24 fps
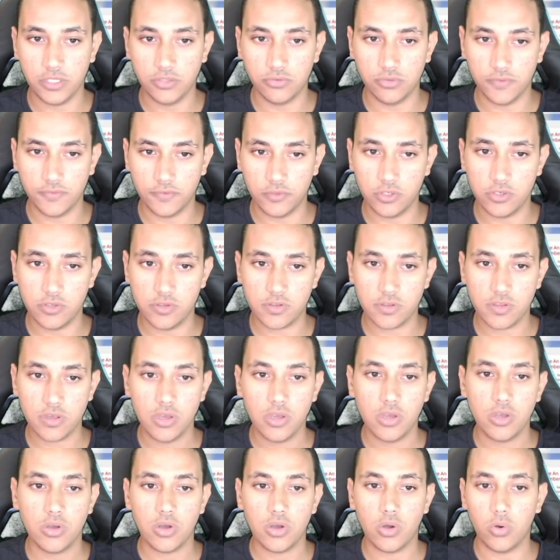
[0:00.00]
reviews,
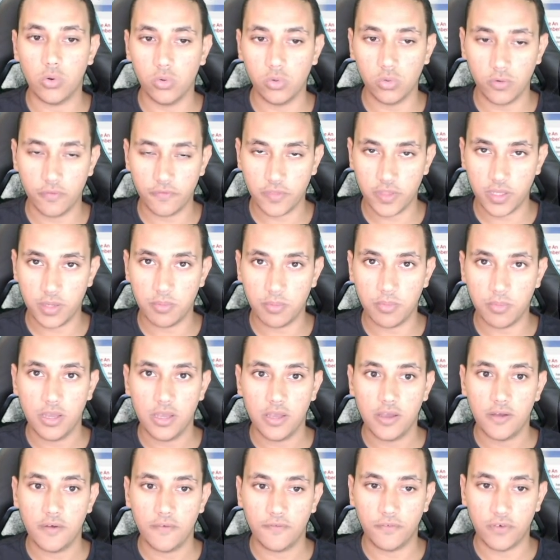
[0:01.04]
all of them
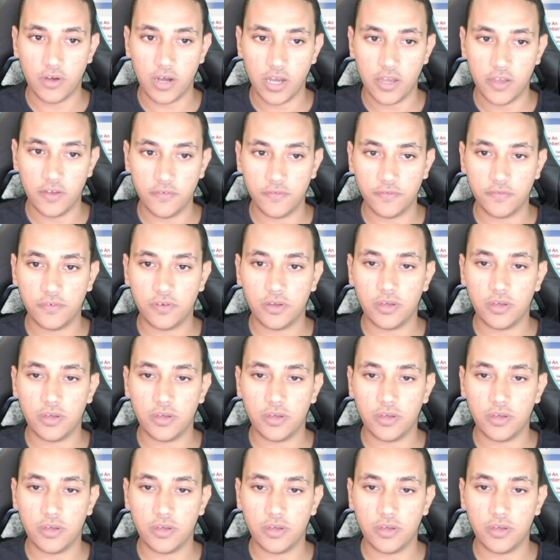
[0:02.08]
5